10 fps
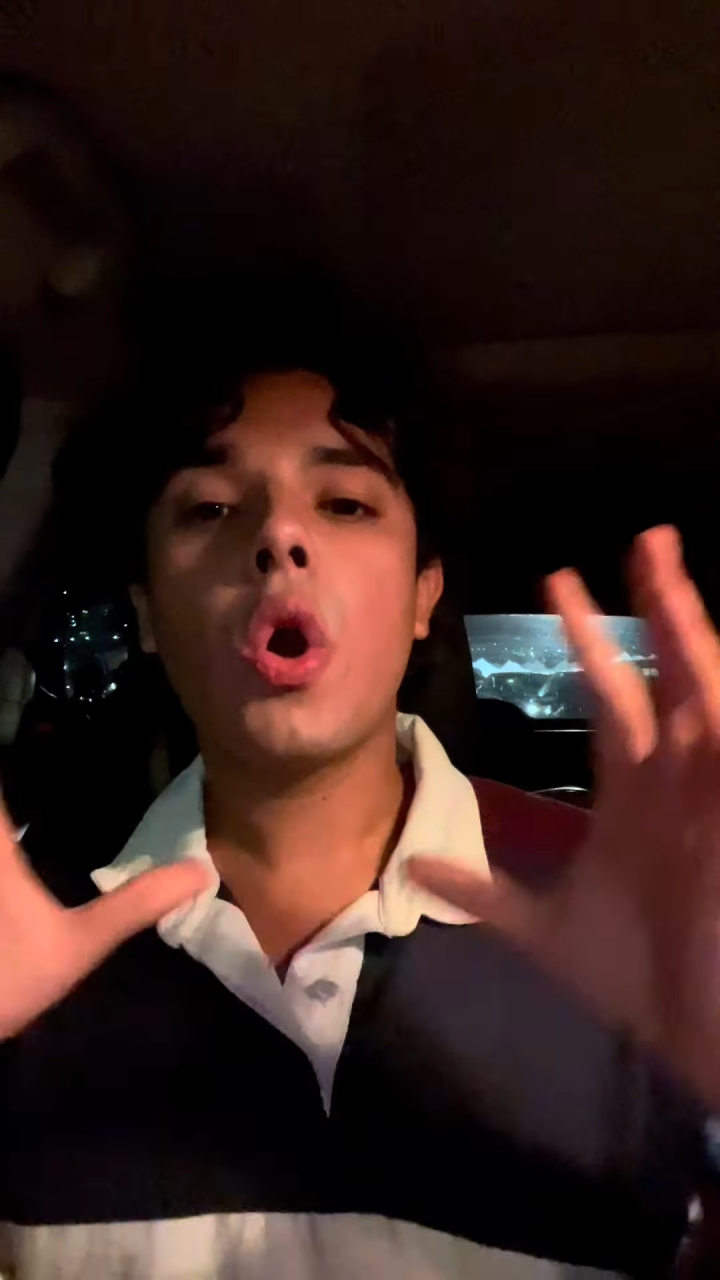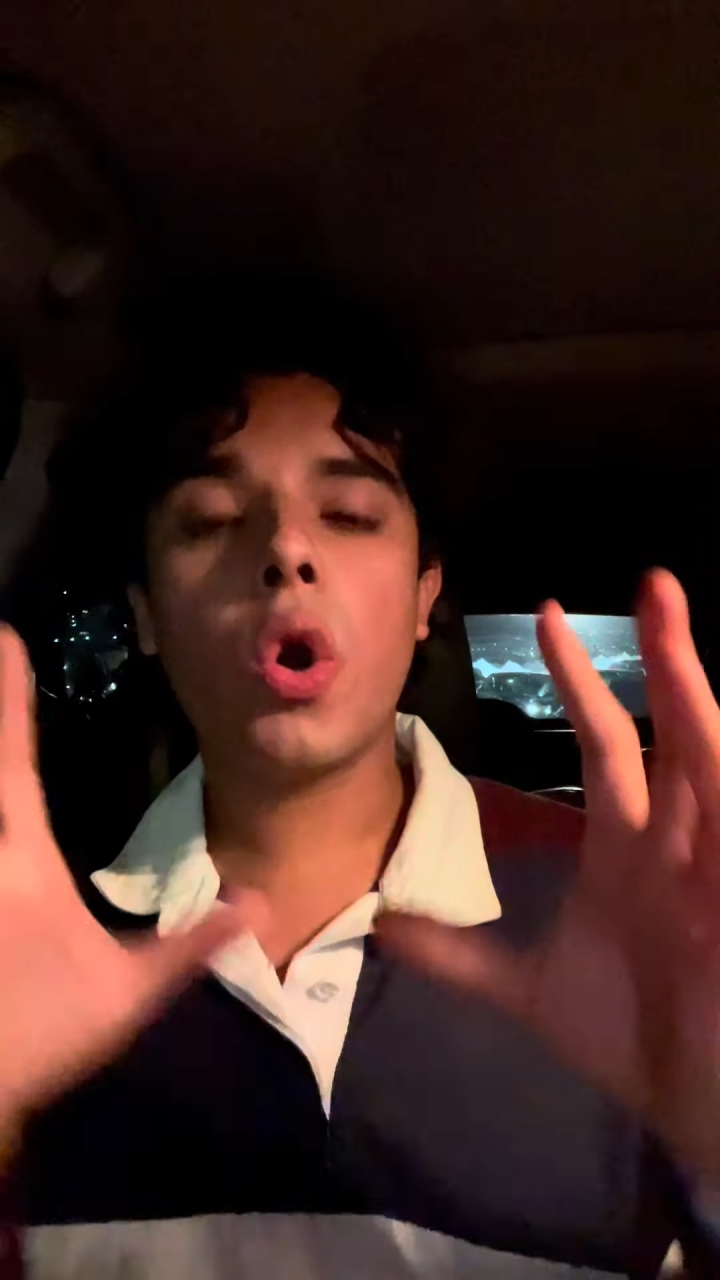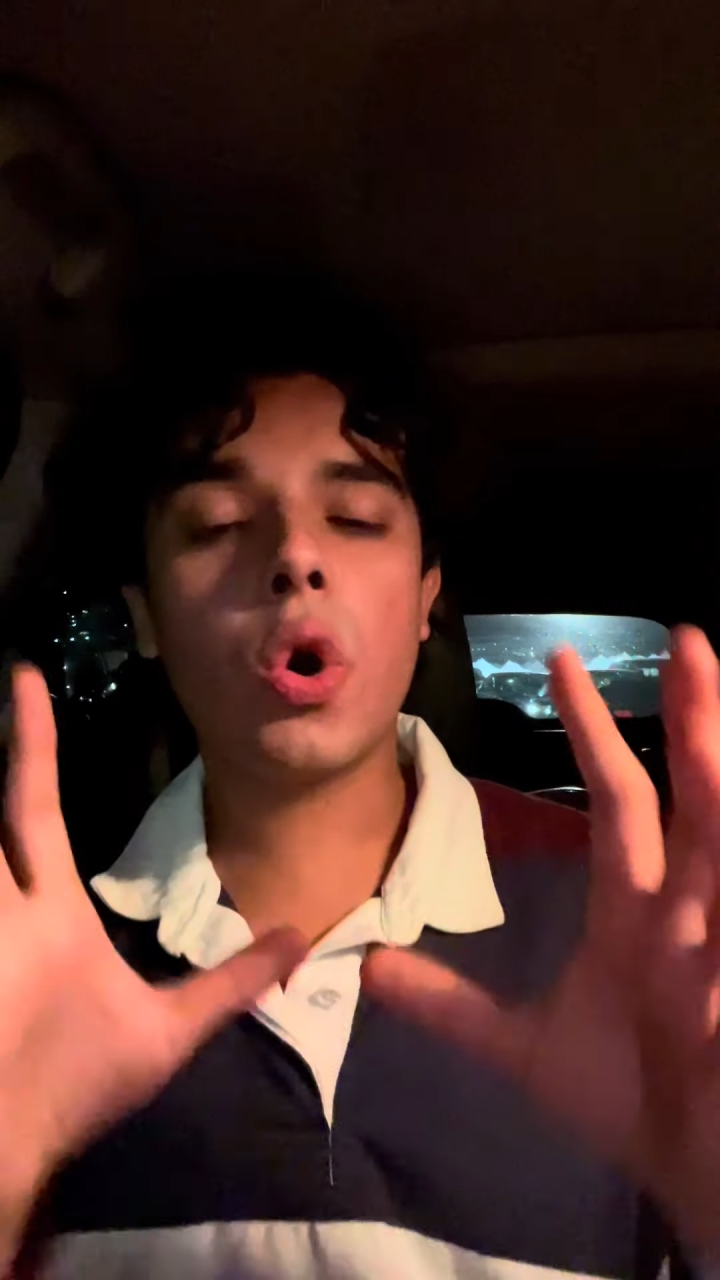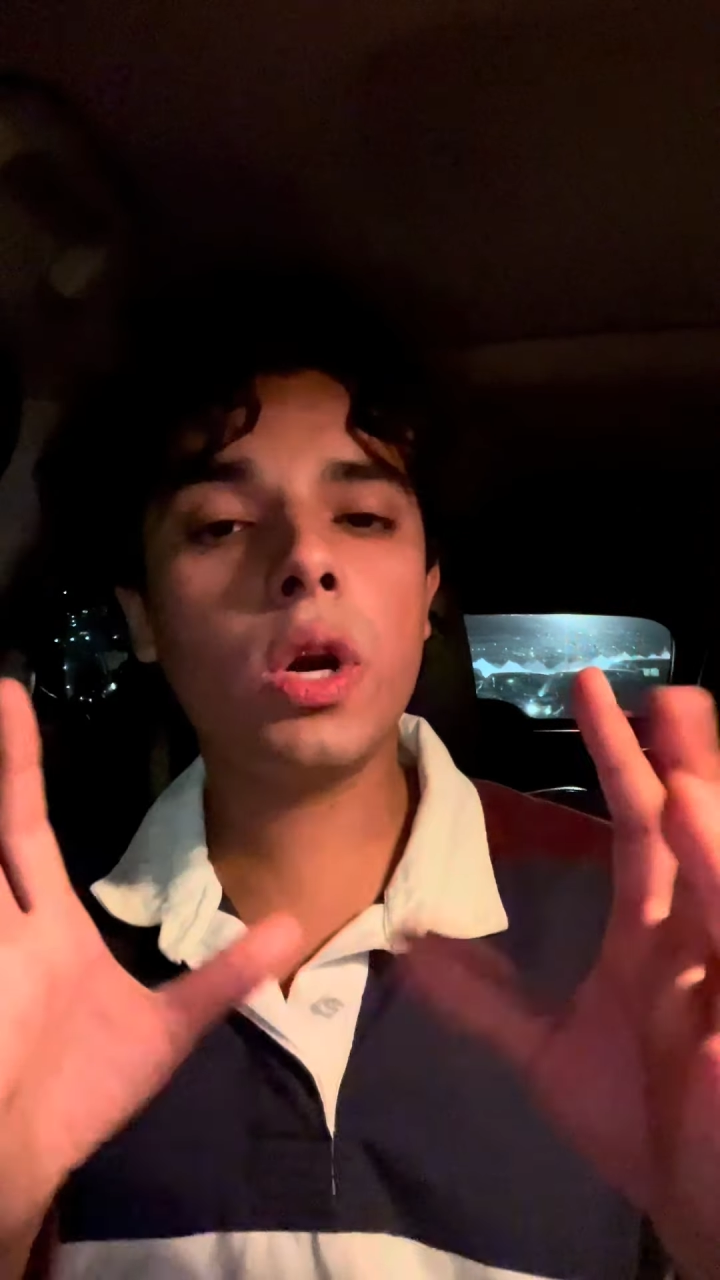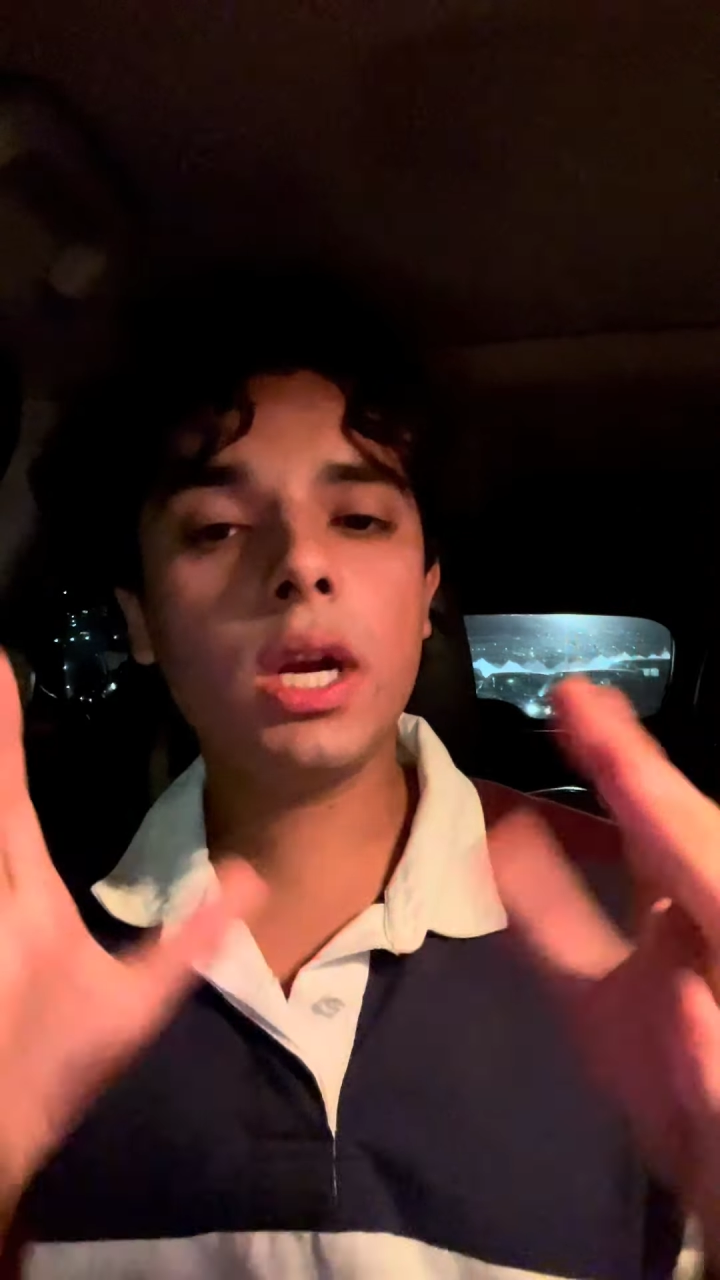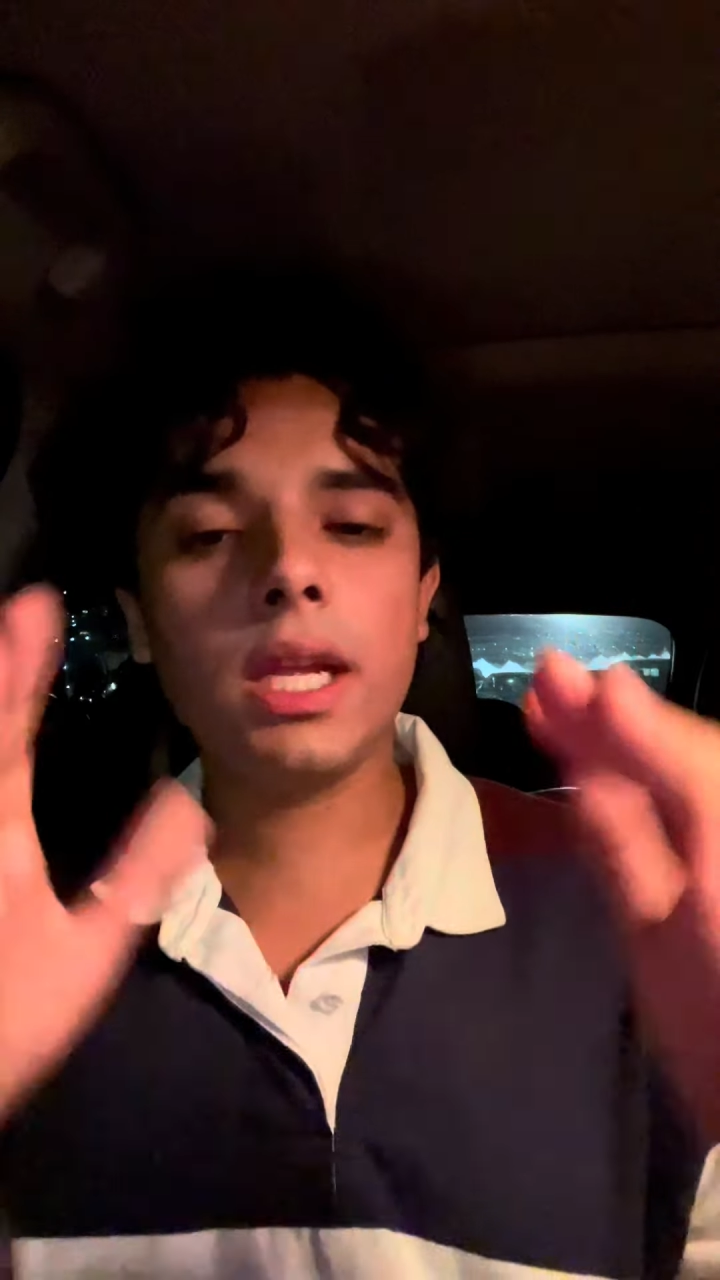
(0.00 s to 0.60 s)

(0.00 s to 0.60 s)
or